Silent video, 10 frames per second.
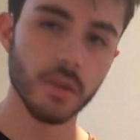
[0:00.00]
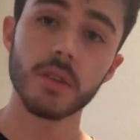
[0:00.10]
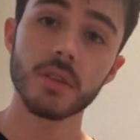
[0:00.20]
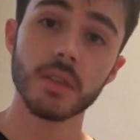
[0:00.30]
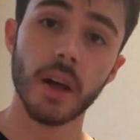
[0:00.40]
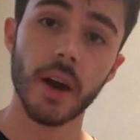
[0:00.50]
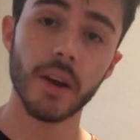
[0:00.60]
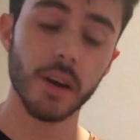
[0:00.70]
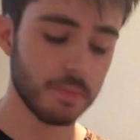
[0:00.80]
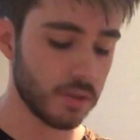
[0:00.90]
slide
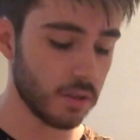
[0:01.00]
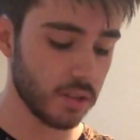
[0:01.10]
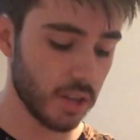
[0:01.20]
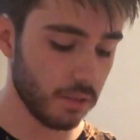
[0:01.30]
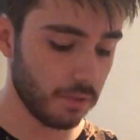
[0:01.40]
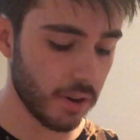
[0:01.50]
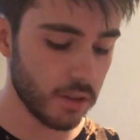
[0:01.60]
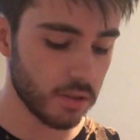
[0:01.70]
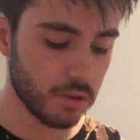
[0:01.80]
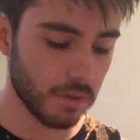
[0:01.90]
up to the 10th fret,
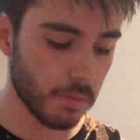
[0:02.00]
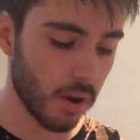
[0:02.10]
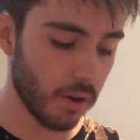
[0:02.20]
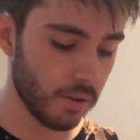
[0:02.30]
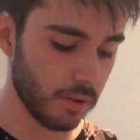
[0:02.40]
vibrato,